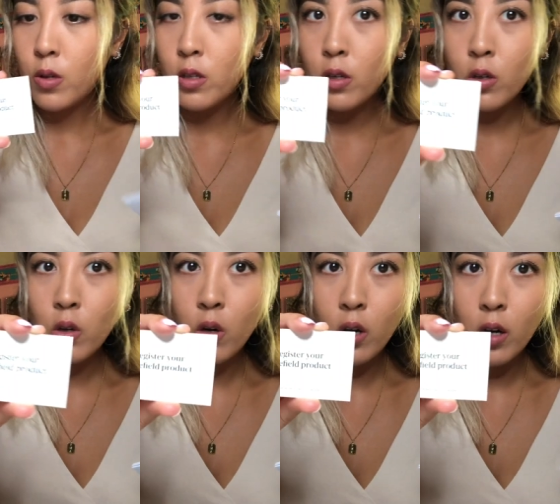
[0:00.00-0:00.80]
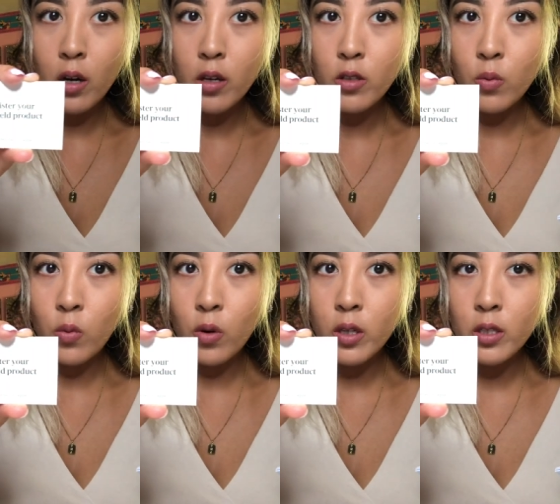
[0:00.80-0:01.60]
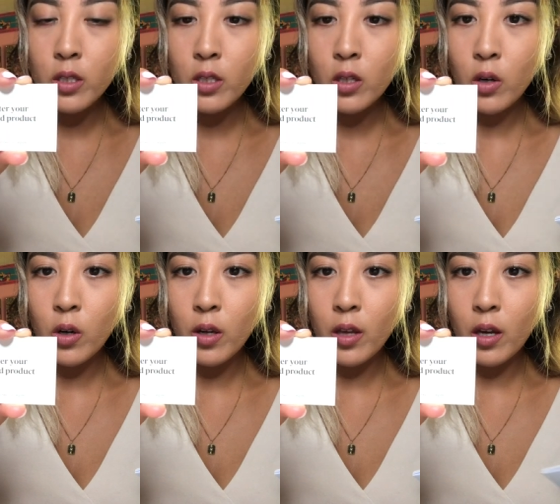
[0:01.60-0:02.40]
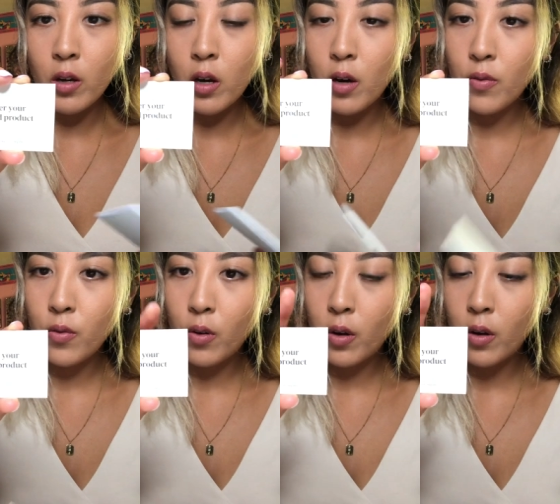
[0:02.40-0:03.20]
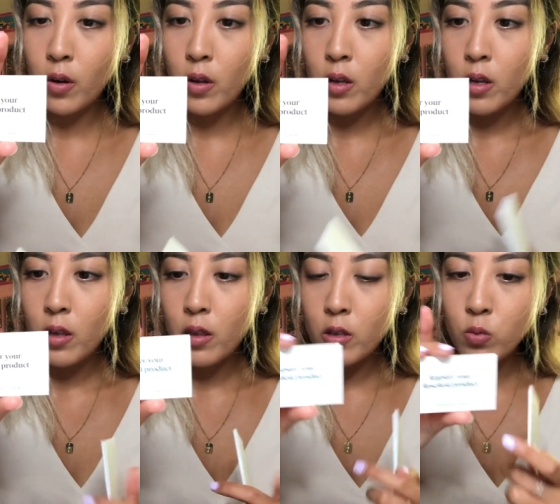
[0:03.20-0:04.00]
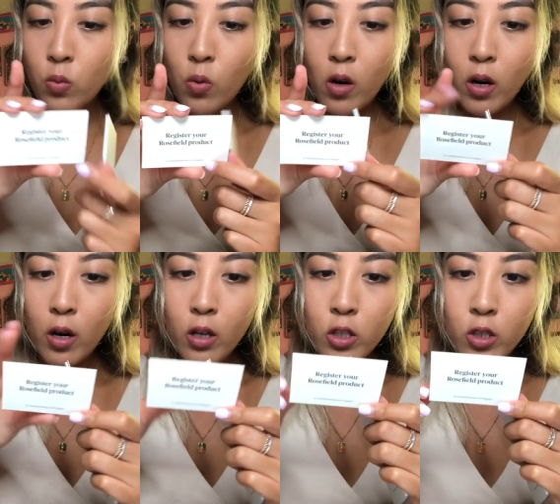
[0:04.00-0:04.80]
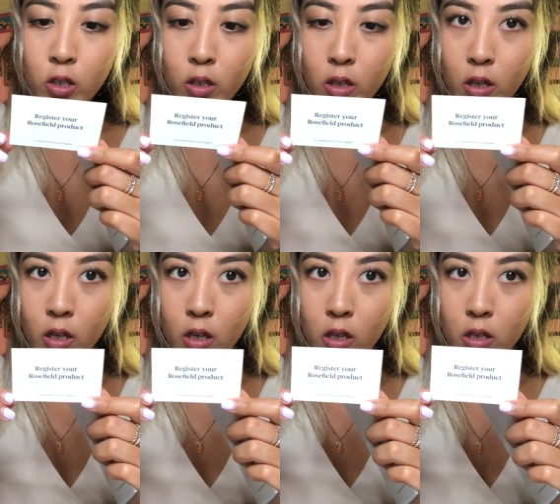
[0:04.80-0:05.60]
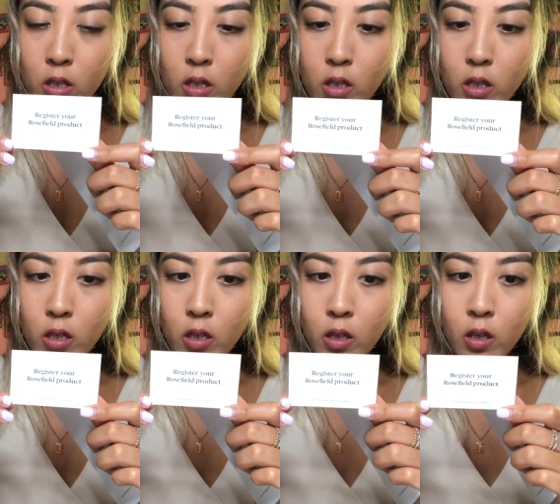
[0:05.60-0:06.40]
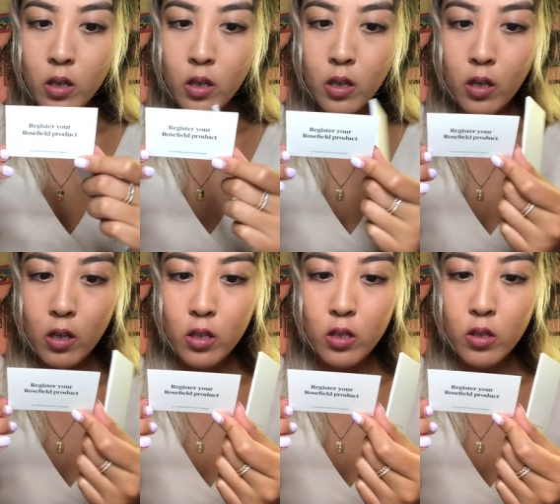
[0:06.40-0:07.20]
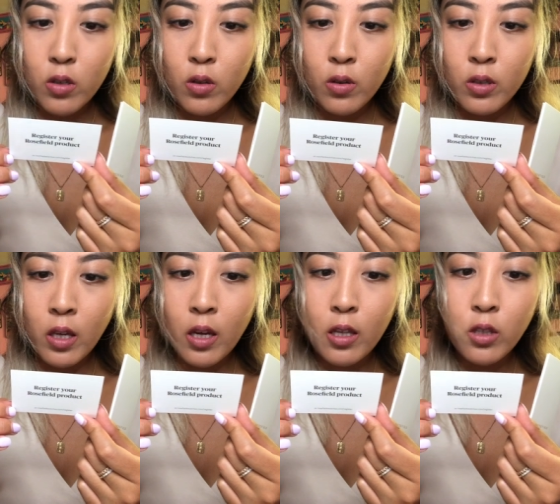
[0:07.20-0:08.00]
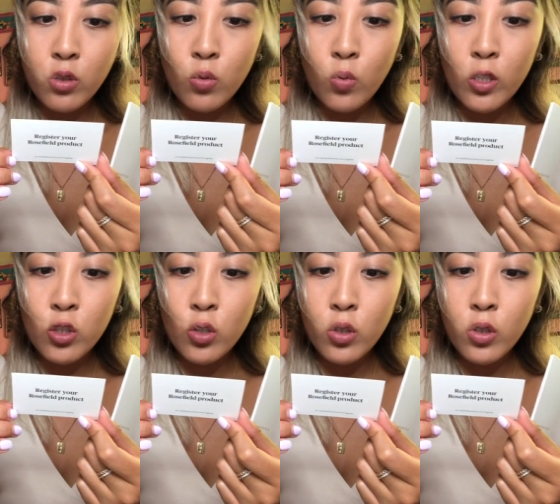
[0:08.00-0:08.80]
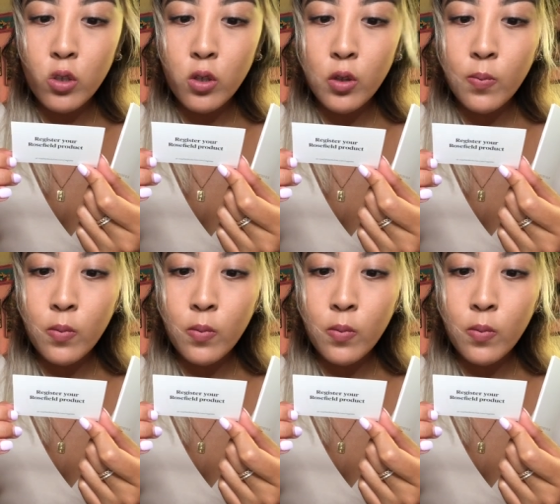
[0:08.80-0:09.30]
the card. It's a warranty card that I got for this watch. It is saying that's to register